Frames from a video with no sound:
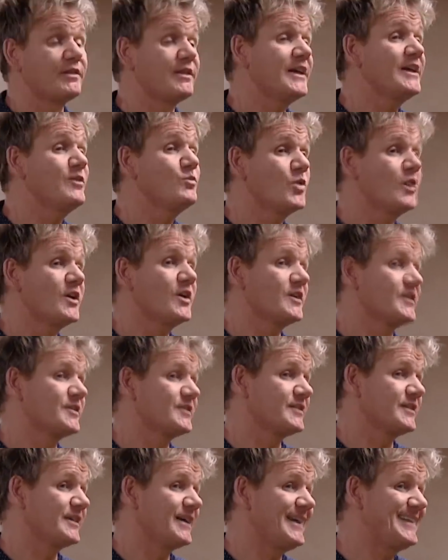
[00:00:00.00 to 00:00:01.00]
the
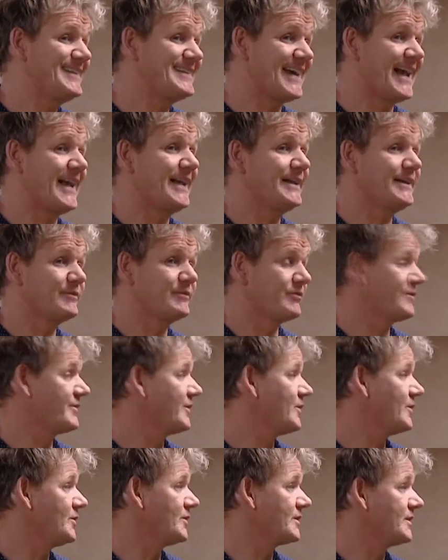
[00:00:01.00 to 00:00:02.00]
worst Italian
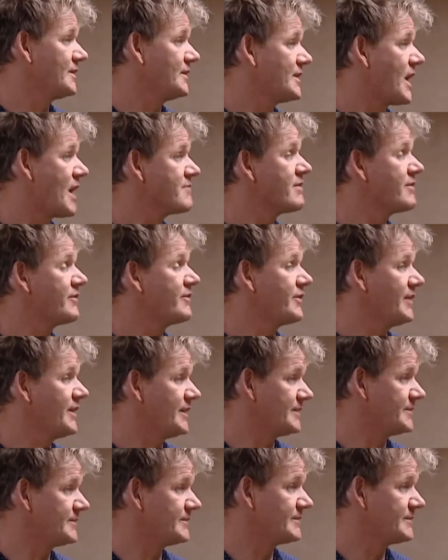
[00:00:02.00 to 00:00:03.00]
food I've ever
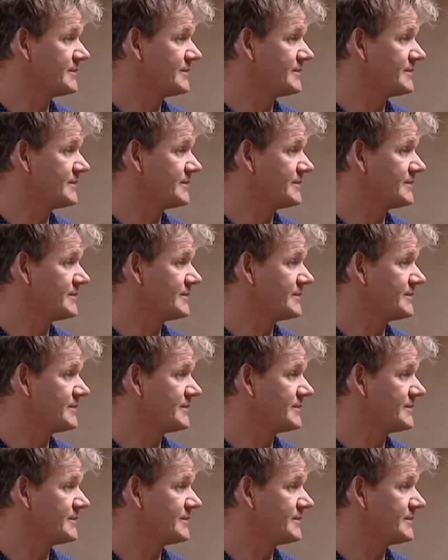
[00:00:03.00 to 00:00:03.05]
eaten.